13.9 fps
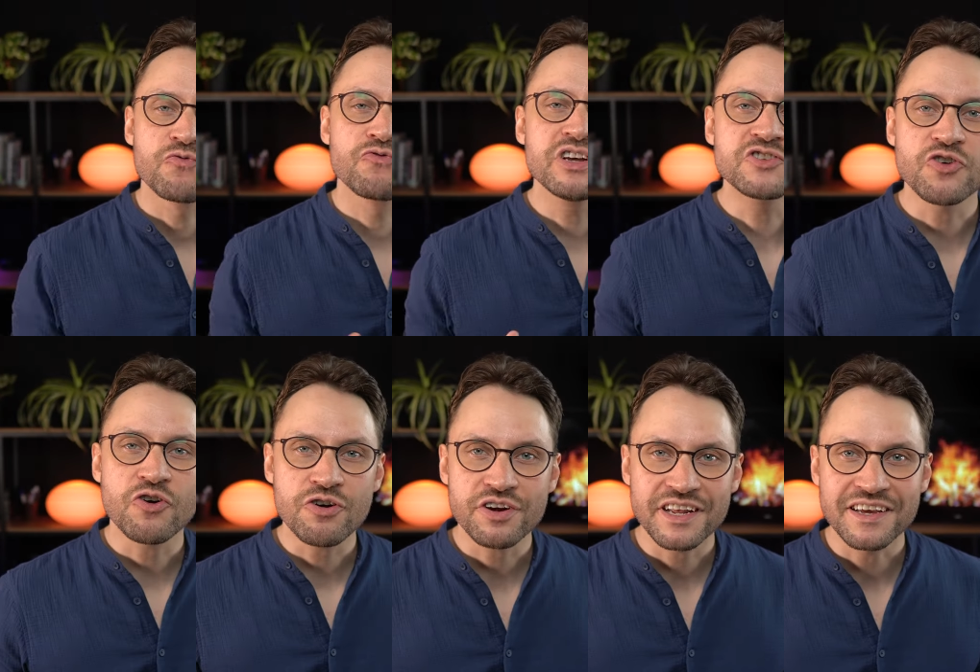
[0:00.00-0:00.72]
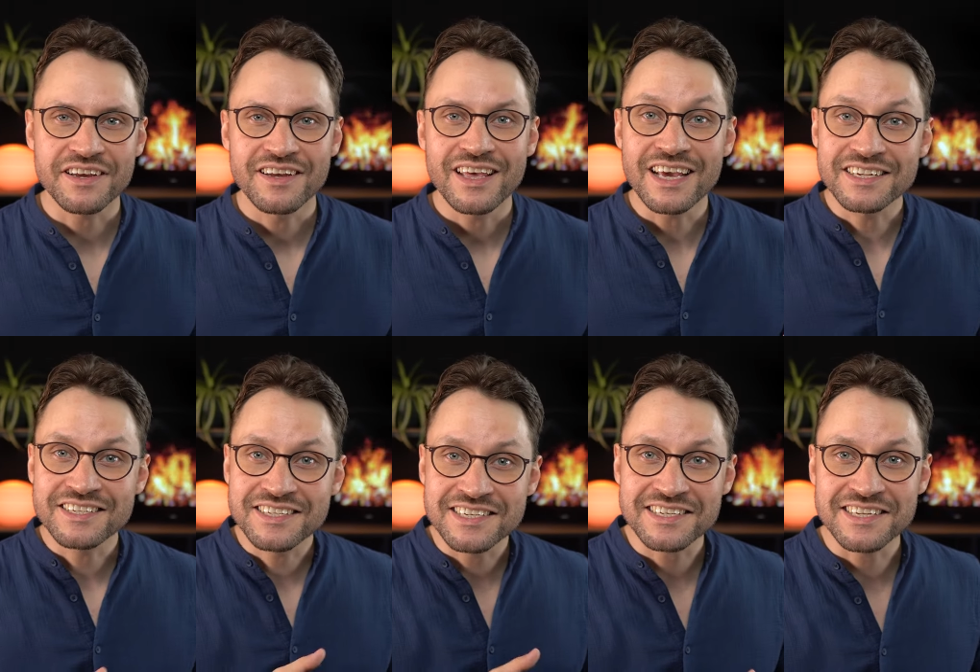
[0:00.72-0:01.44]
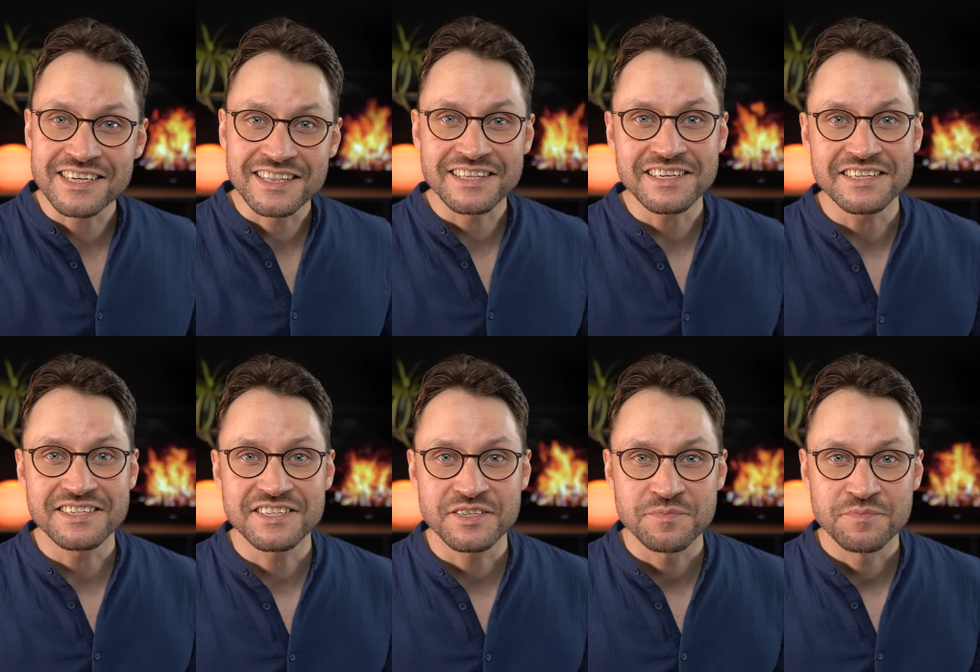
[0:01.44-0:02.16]
retargeting existing
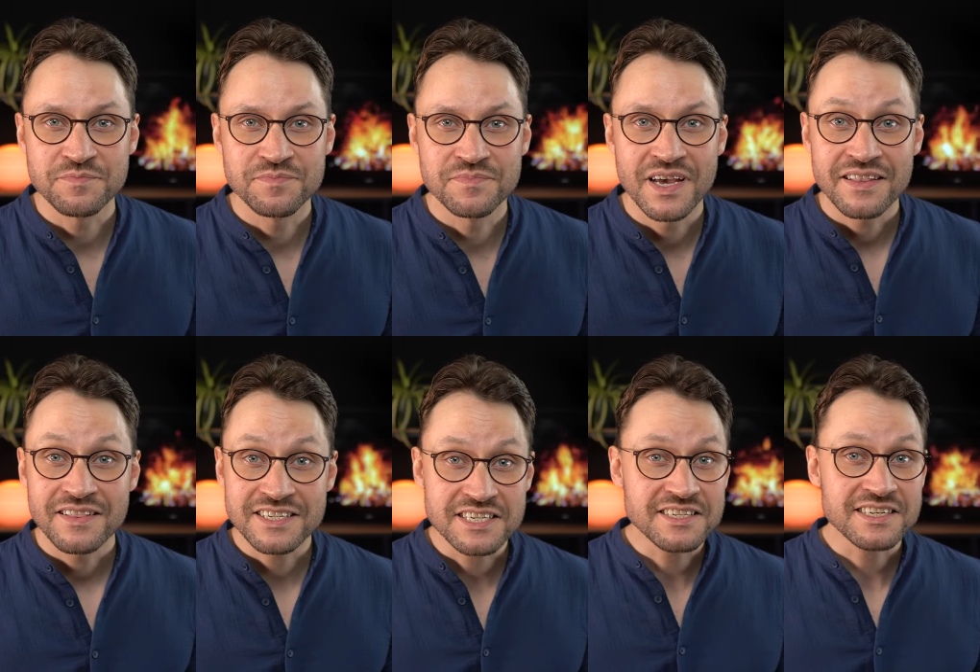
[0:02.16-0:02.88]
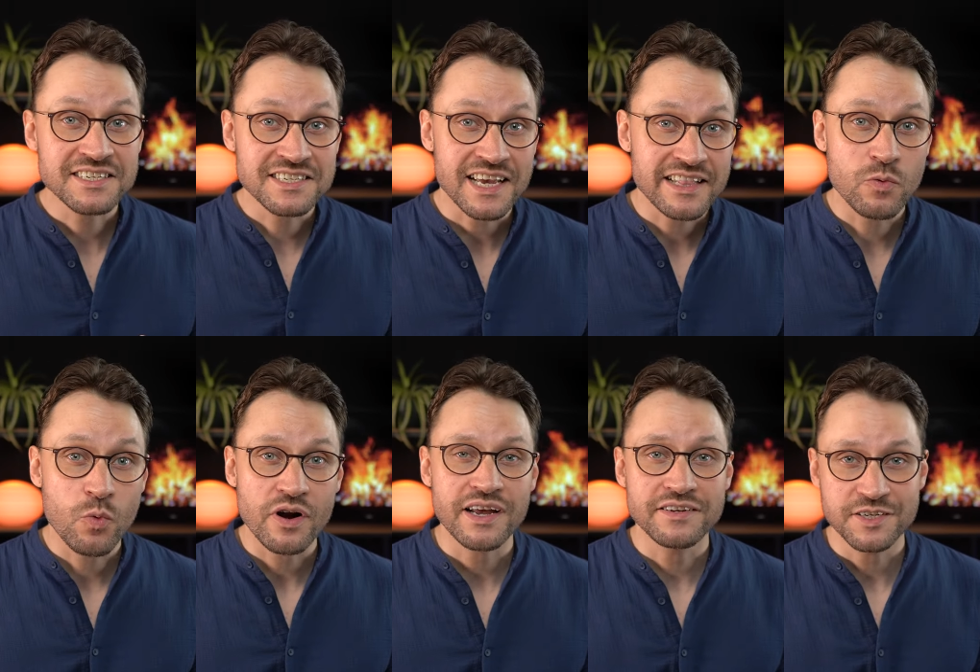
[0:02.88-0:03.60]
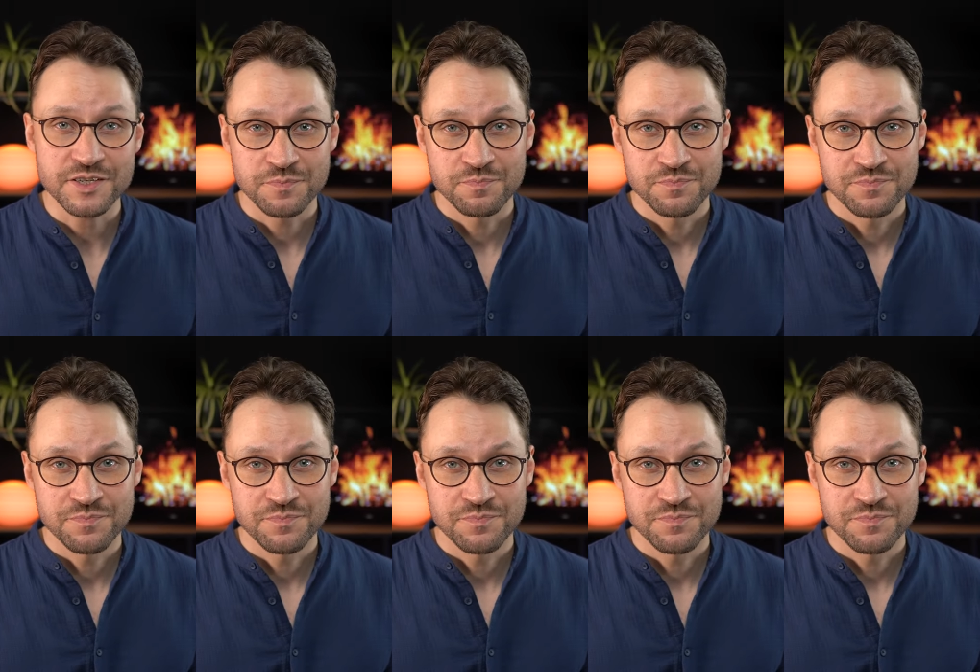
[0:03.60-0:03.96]
leads. This is exactly what I did.